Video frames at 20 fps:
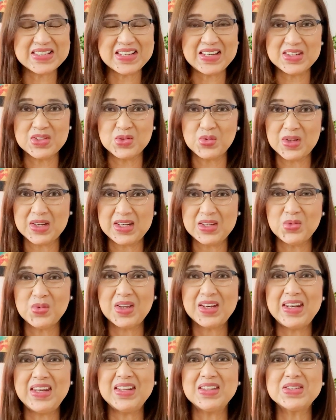in
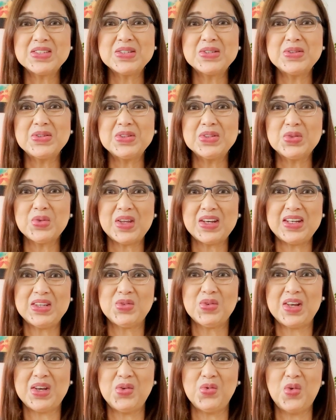2020 to
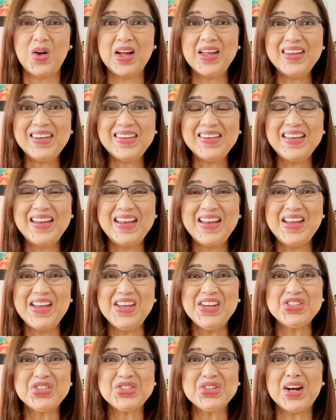2021.
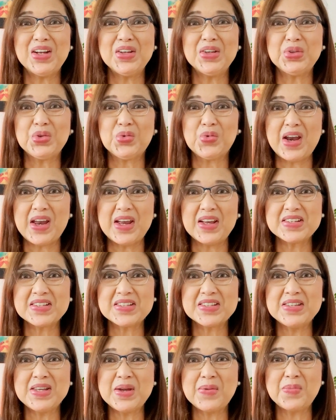Charlotte
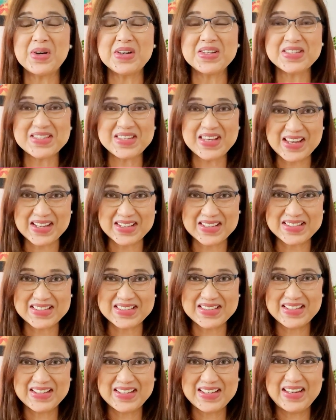ranks number 6.
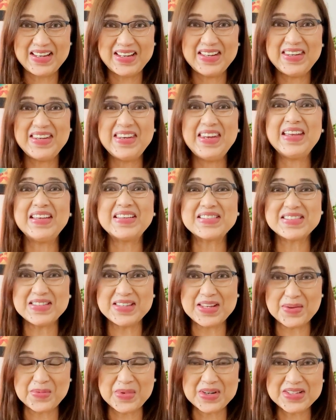Yes,
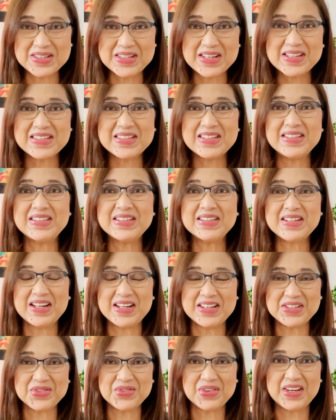number 6 in the
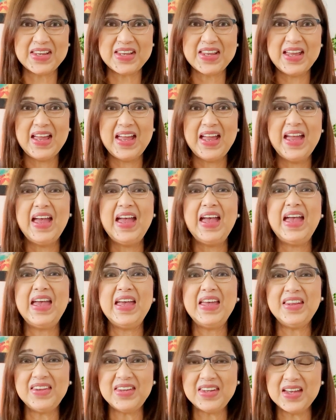country.
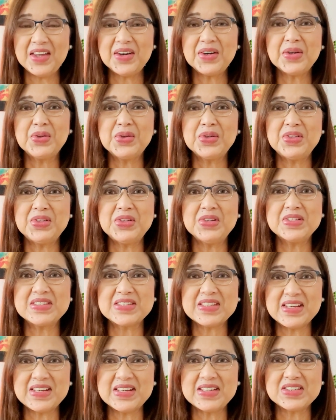And the other good
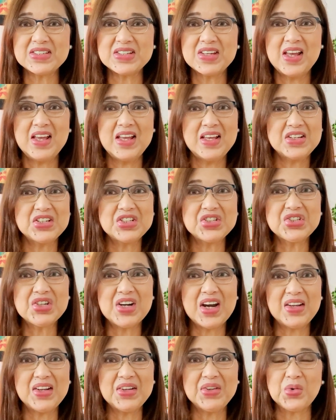news is
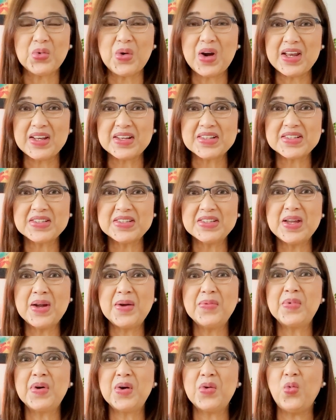Charlotte ranks
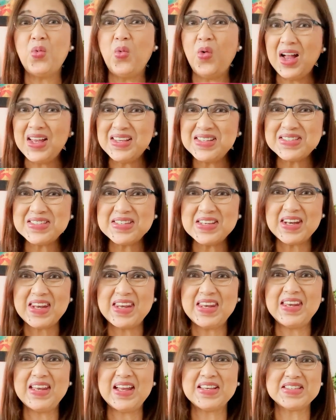number 1
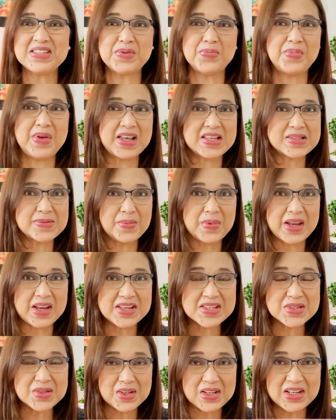city as the best
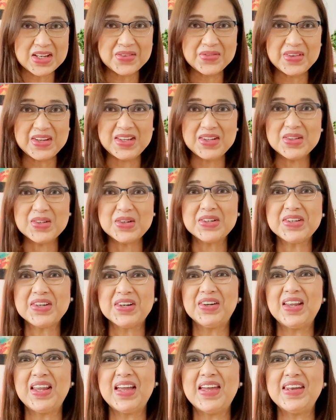place to live in North
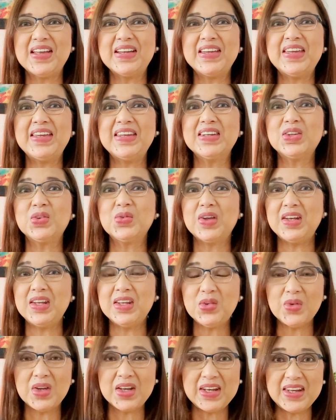Carolina in
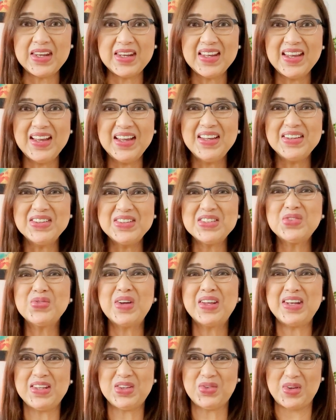2020 to
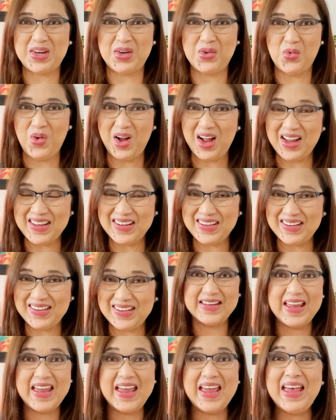2021.
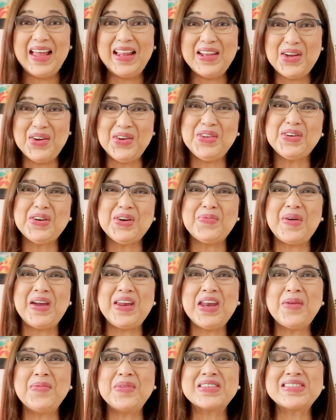Hello there, my
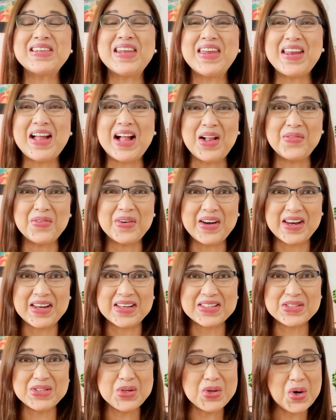name is Lynn
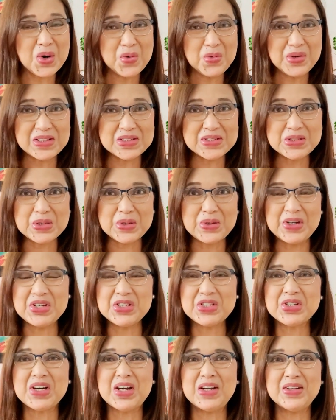Alvarez, your realtor in
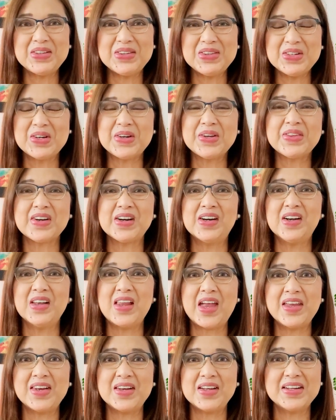Charlotte, North
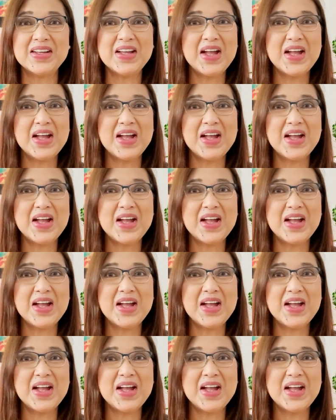Carolina.